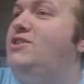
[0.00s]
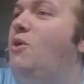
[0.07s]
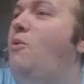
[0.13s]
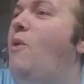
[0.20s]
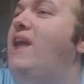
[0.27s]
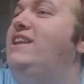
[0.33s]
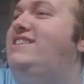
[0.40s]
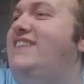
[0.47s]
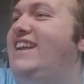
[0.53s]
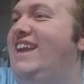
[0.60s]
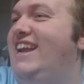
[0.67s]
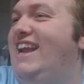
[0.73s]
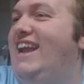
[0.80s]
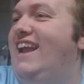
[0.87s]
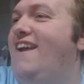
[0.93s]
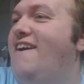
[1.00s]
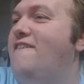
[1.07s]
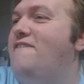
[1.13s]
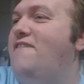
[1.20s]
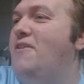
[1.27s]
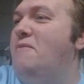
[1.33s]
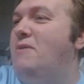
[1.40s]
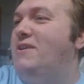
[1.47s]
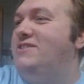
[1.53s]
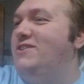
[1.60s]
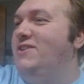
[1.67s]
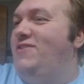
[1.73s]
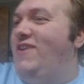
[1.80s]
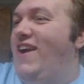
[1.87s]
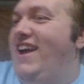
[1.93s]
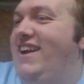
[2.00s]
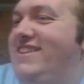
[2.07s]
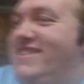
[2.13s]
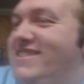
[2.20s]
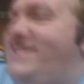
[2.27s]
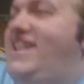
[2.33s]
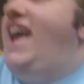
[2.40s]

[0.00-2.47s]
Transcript: 20 for the person who fails.